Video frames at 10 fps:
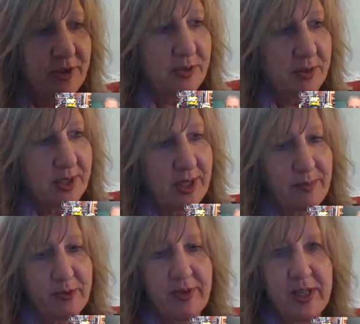Suicide
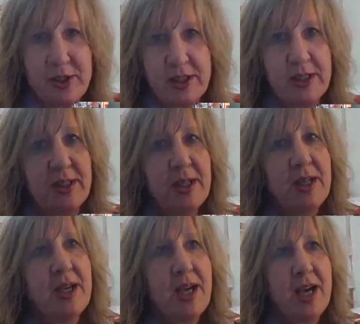Prevention.
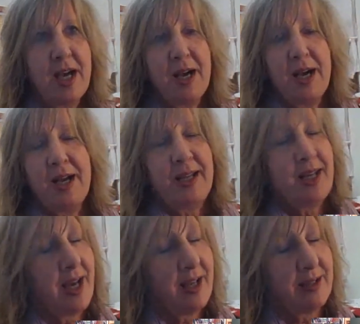I
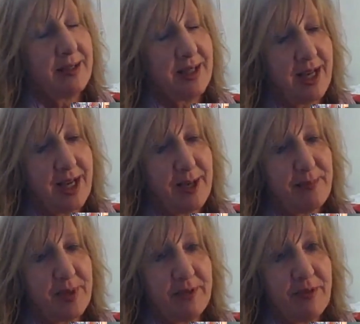got
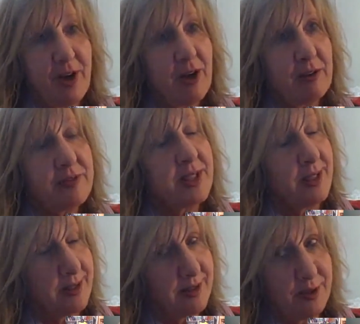involved
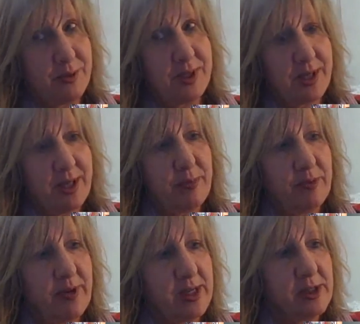in suicide
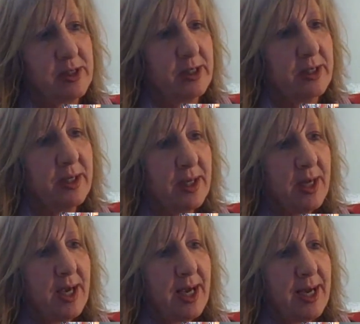prevention
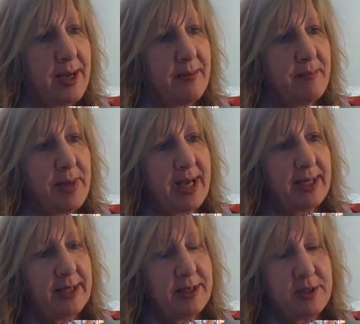
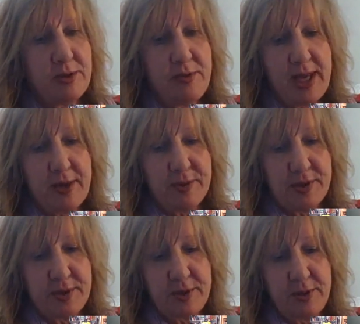back in
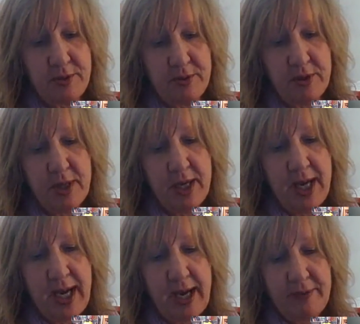2002
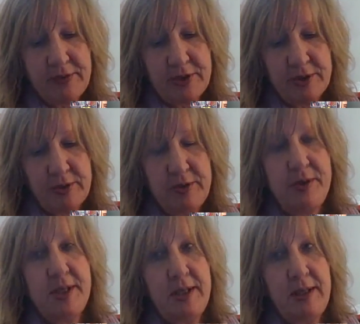after
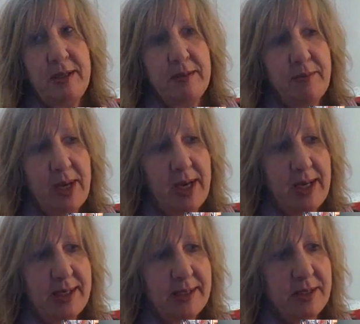losing
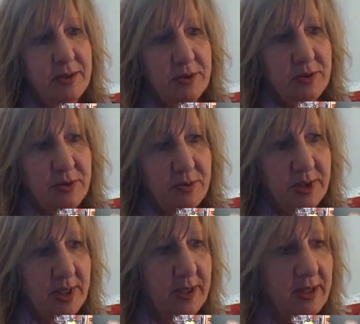my sister
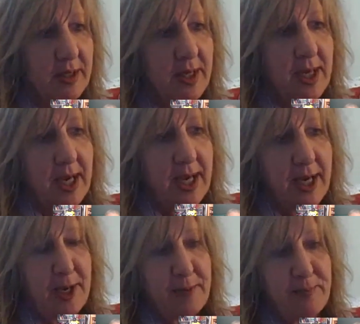Susan
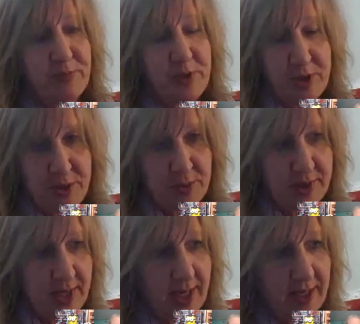to
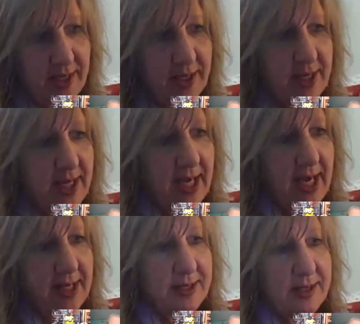suicide.
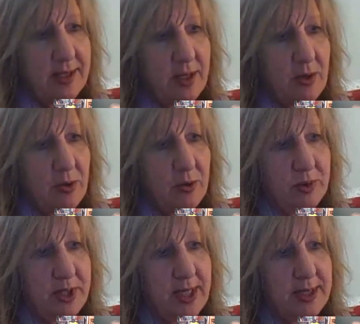And so
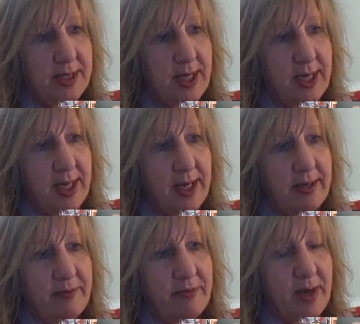since then,
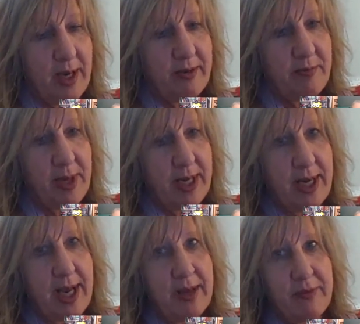I've been
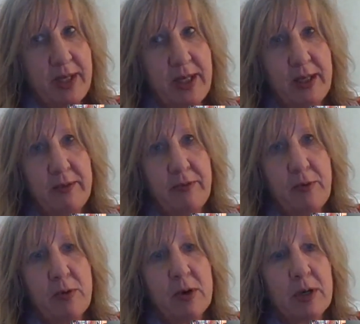an advocate
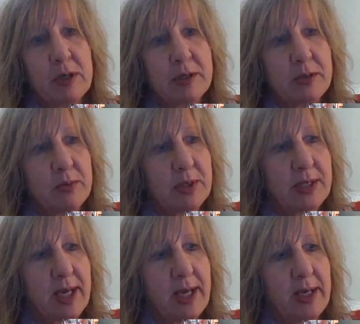for
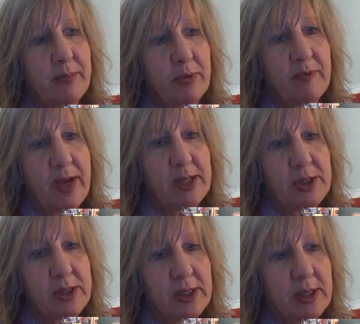suicide
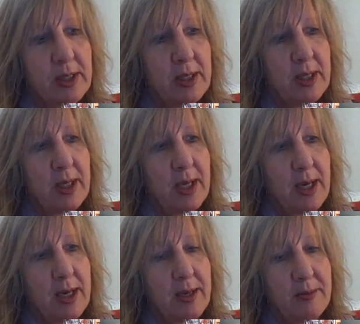prevention,
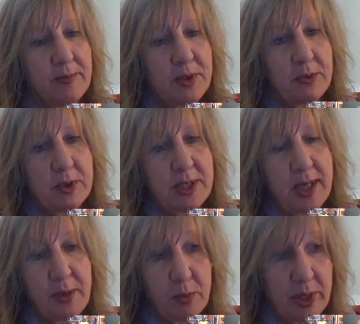
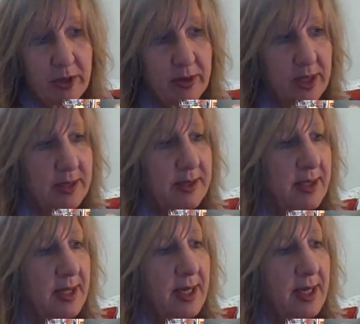suicide awareness,